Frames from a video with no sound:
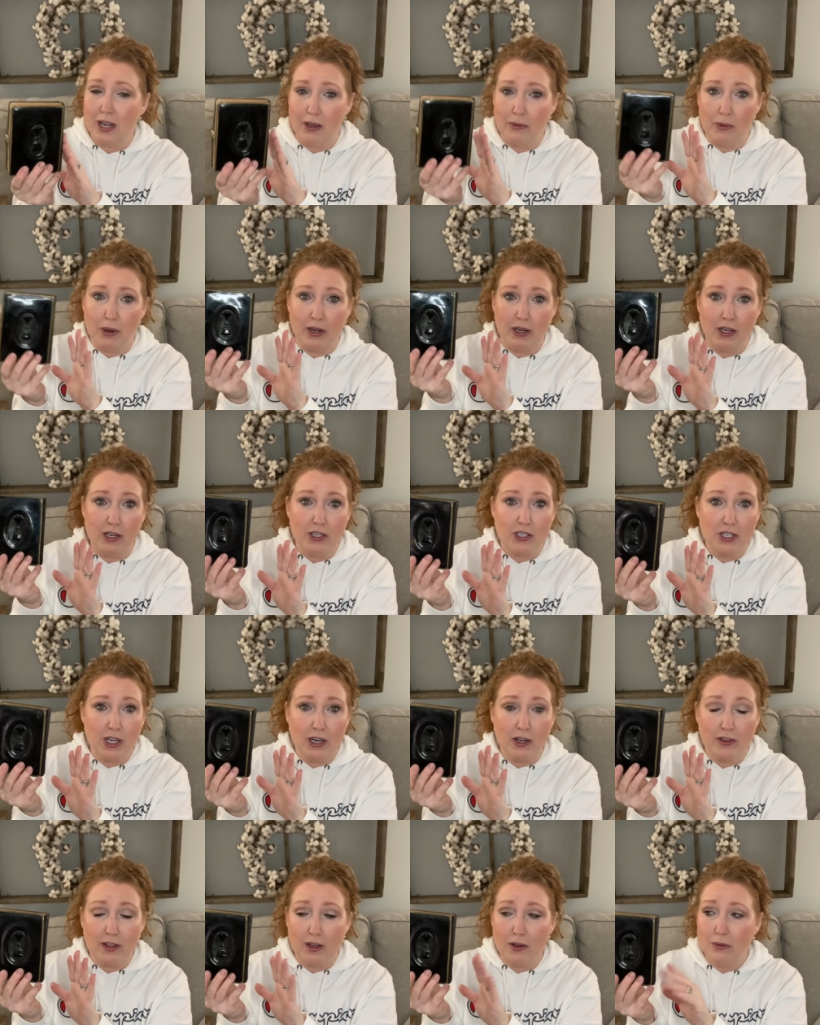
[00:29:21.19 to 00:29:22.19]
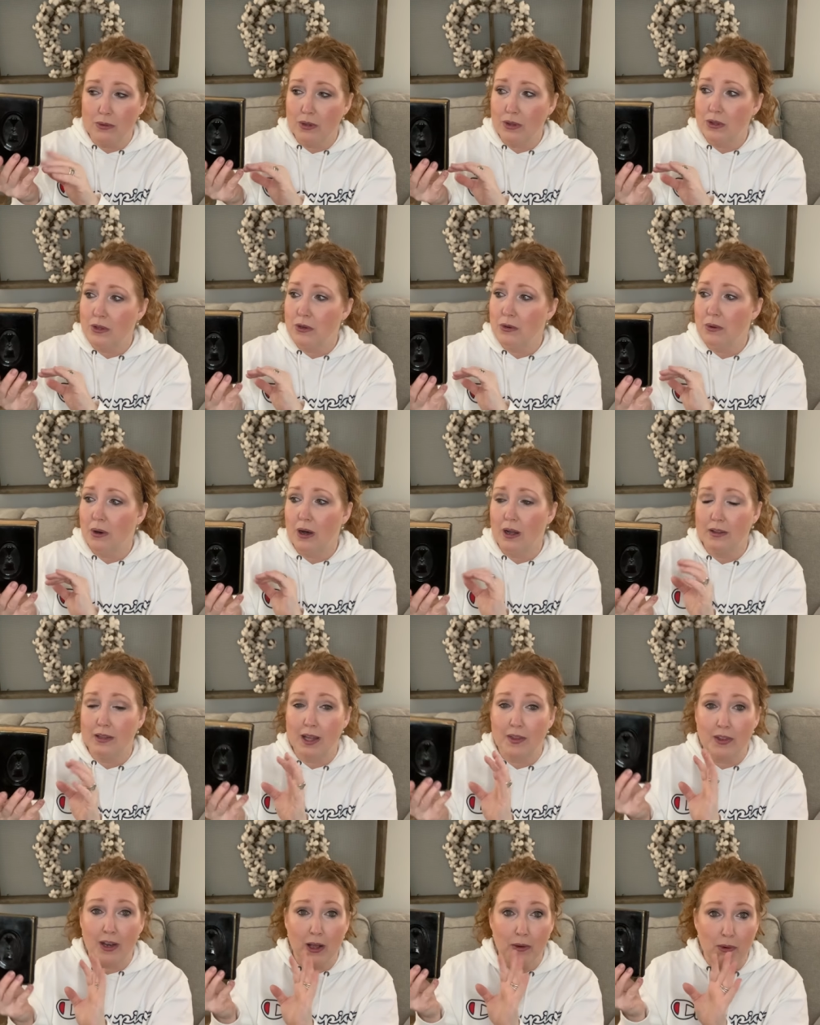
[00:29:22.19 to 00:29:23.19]
I wanted to share that with you all.
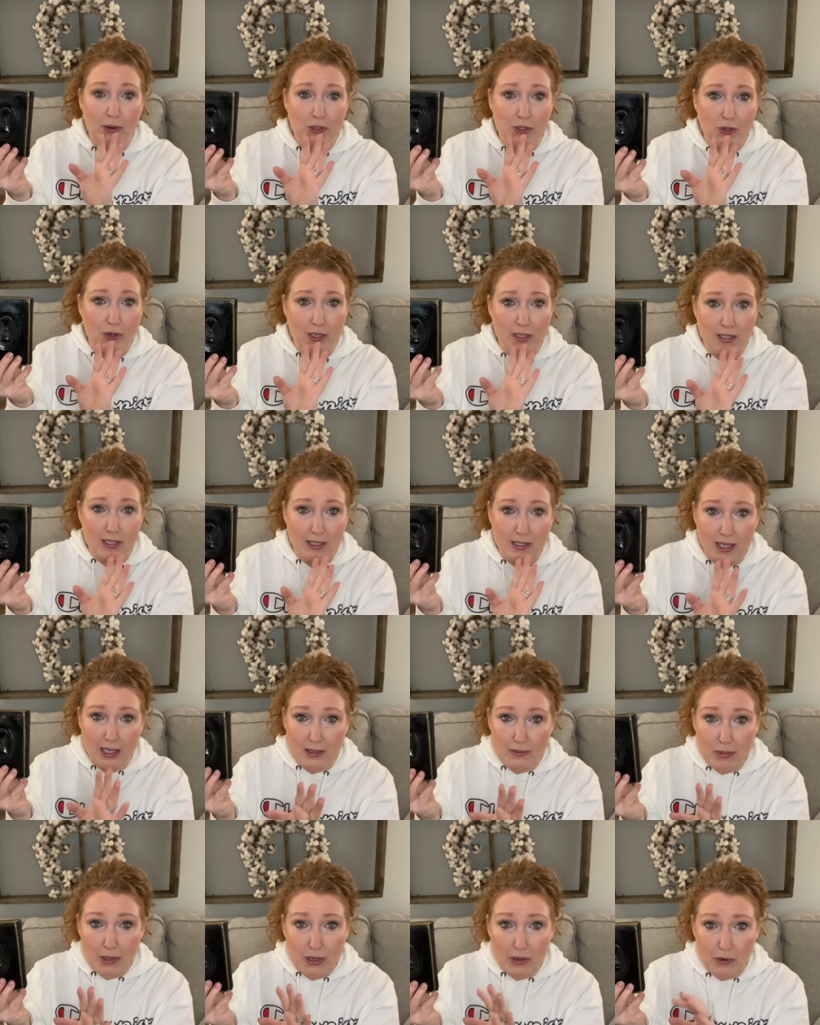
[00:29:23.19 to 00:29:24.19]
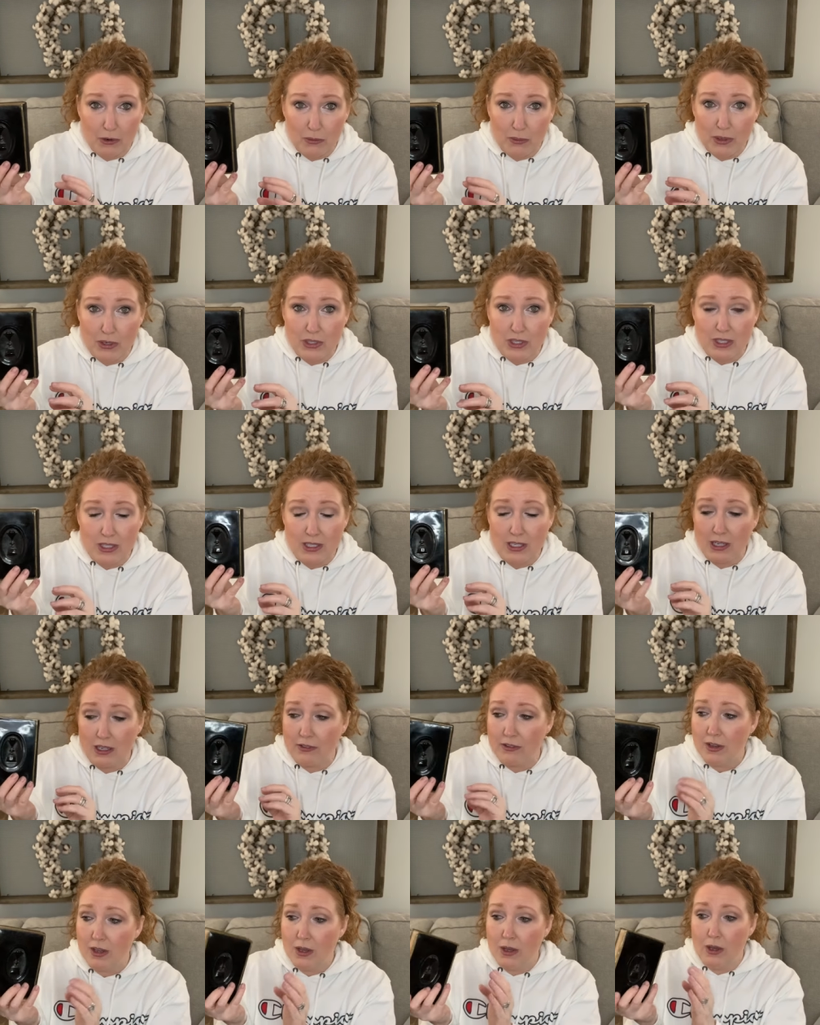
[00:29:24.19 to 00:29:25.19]
Not that I want you guys to send me a whole bunch of
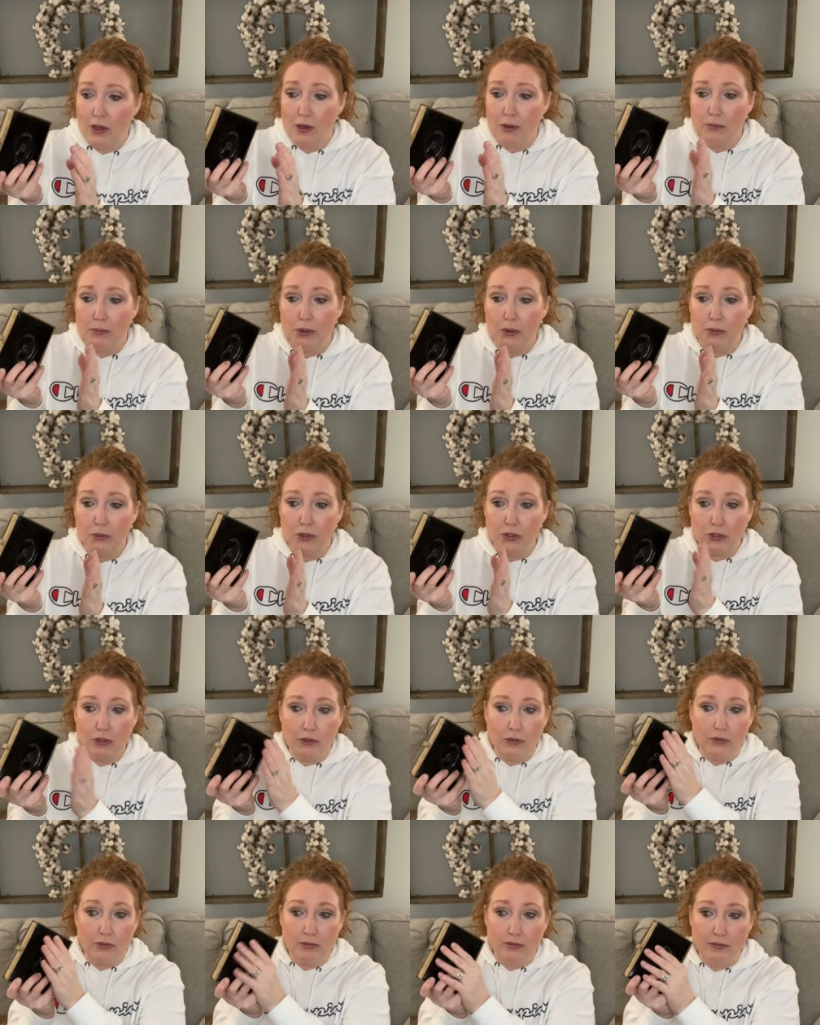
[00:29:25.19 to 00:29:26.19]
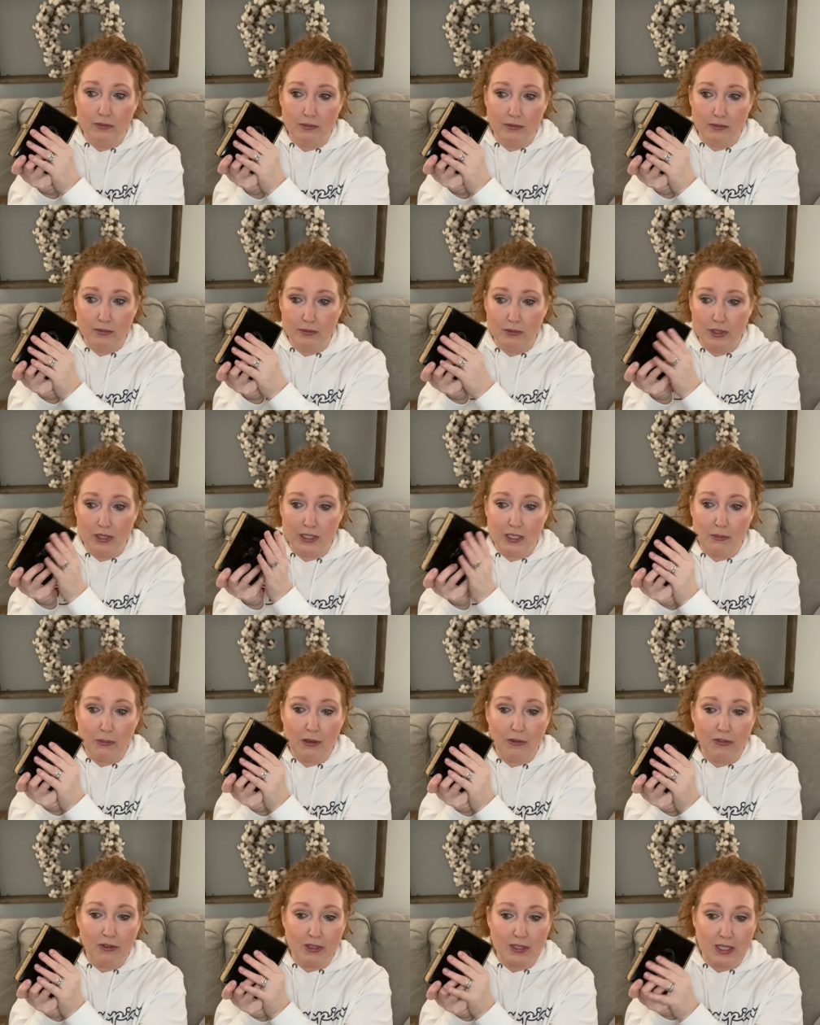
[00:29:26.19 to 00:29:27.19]
stuff, but when you when
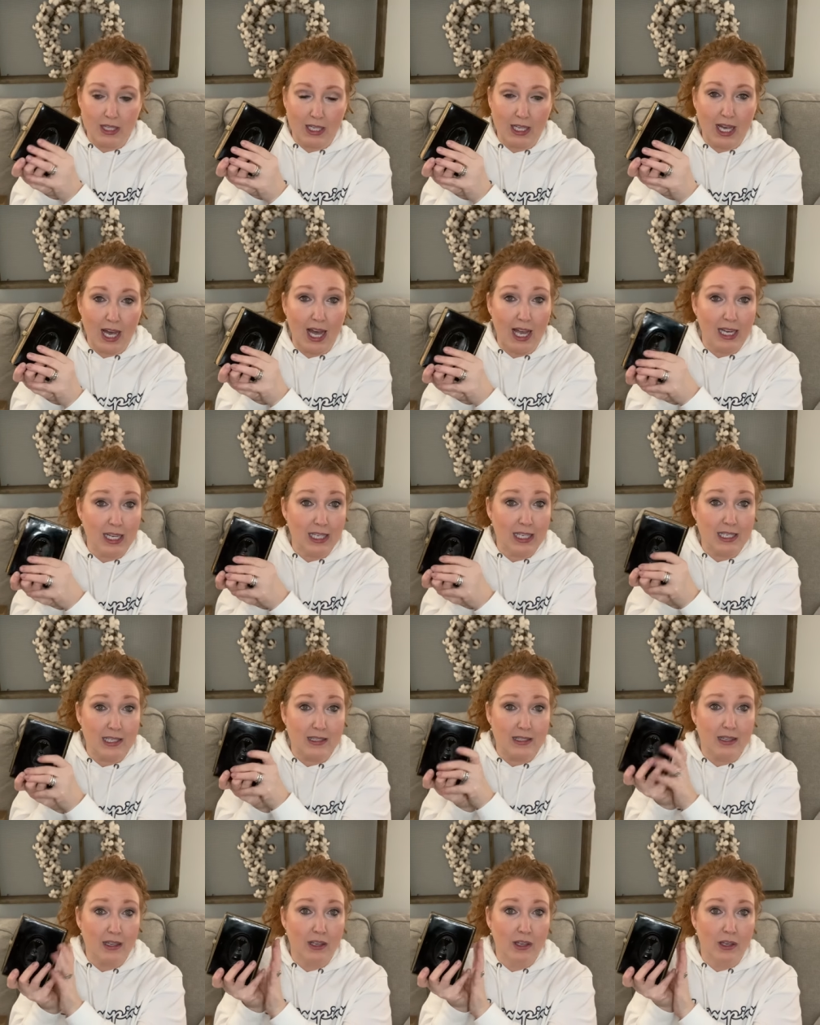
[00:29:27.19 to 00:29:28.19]
somebody feels the kindness